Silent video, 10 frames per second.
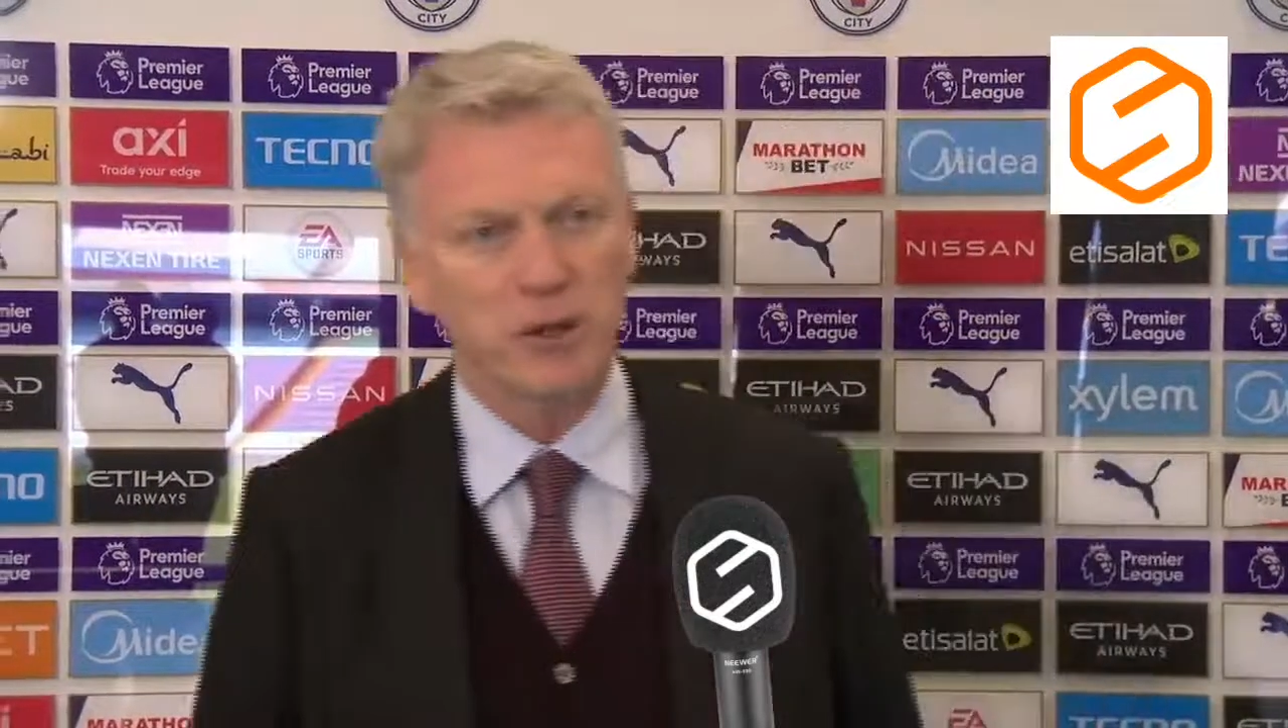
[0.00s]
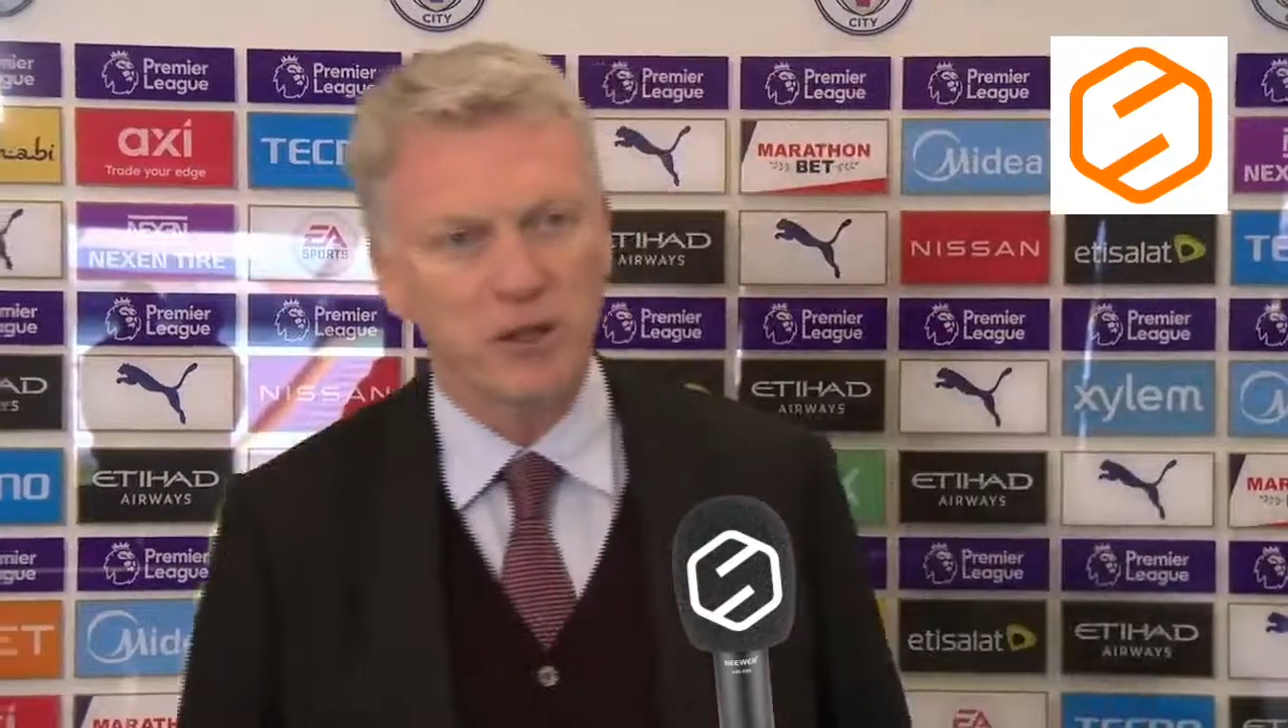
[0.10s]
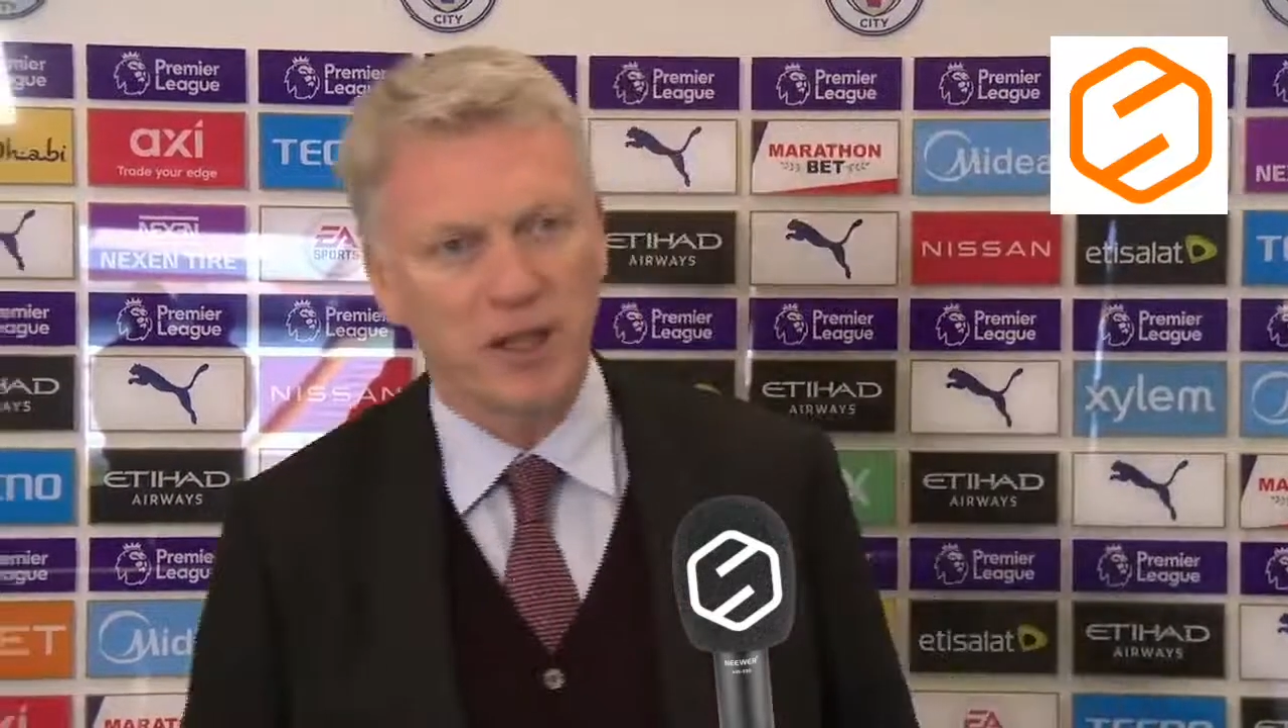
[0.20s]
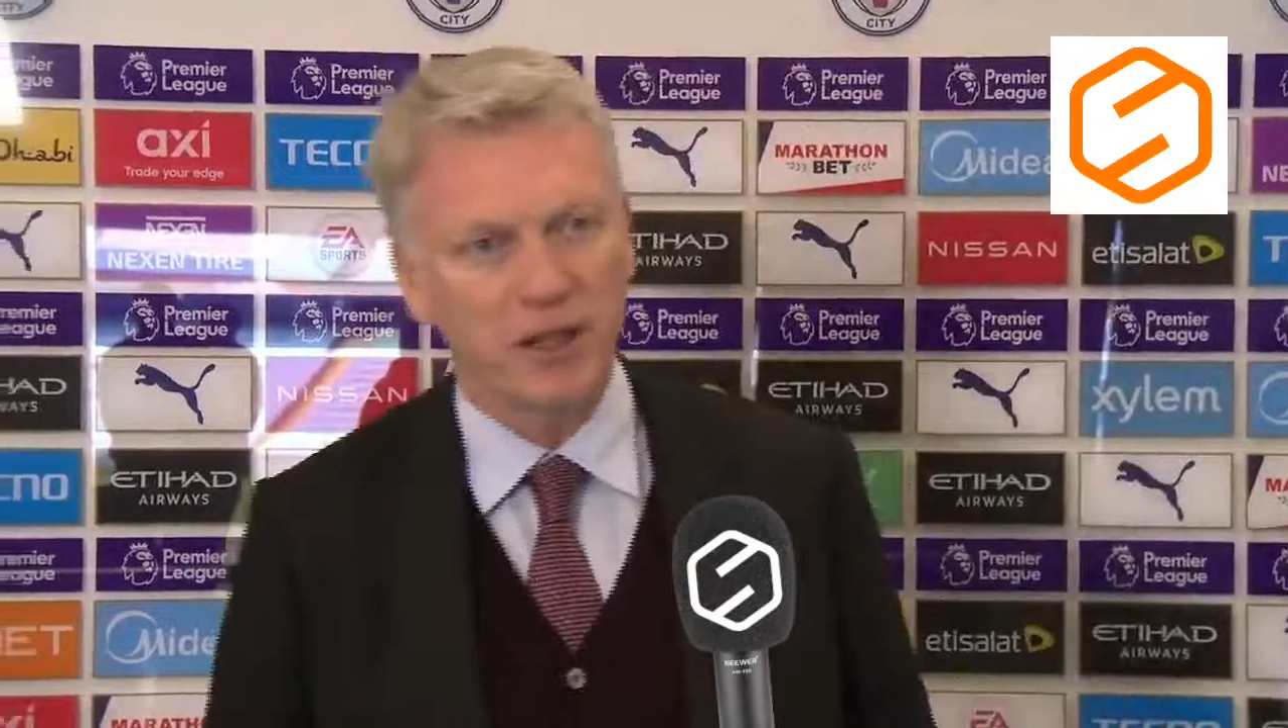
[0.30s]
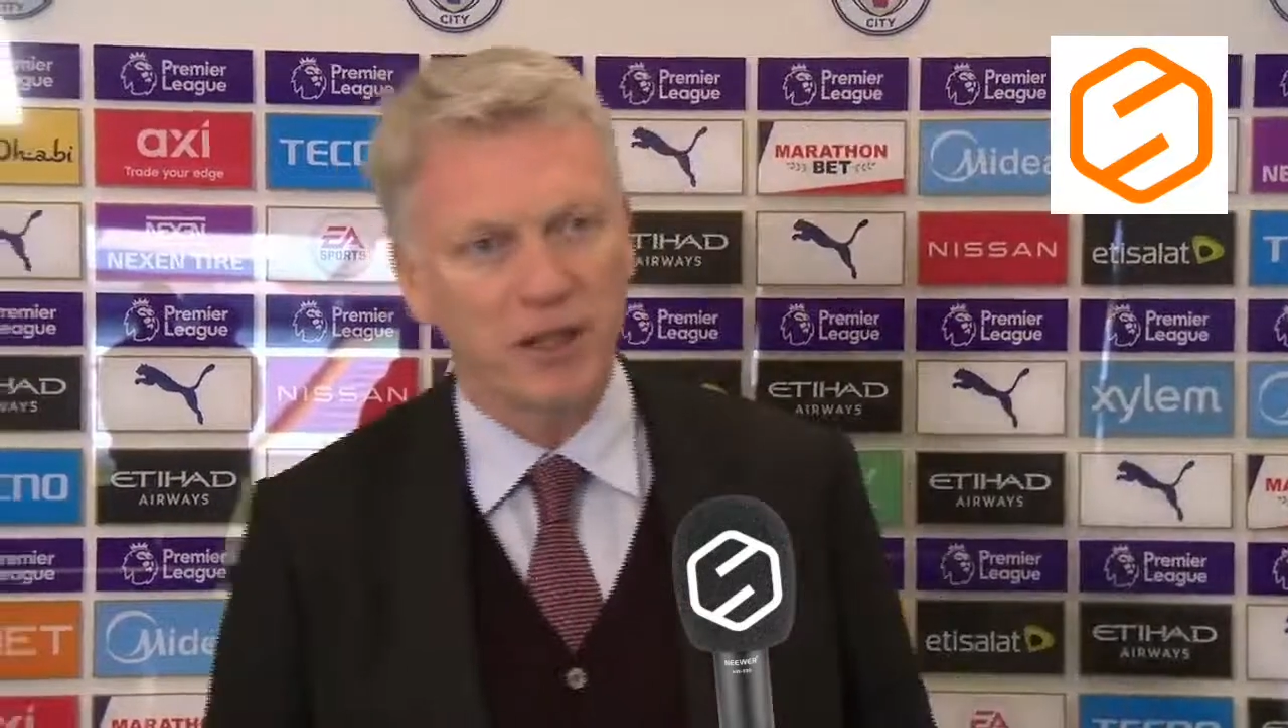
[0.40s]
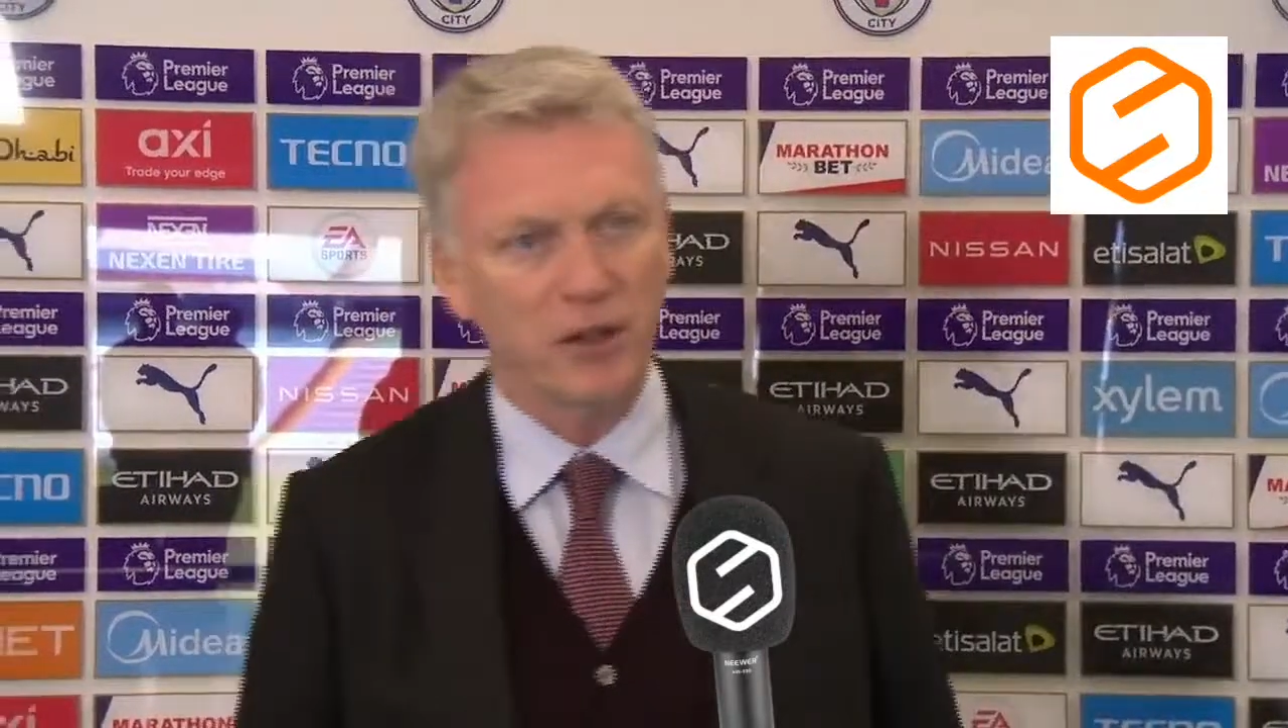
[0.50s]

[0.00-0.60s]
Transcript: League or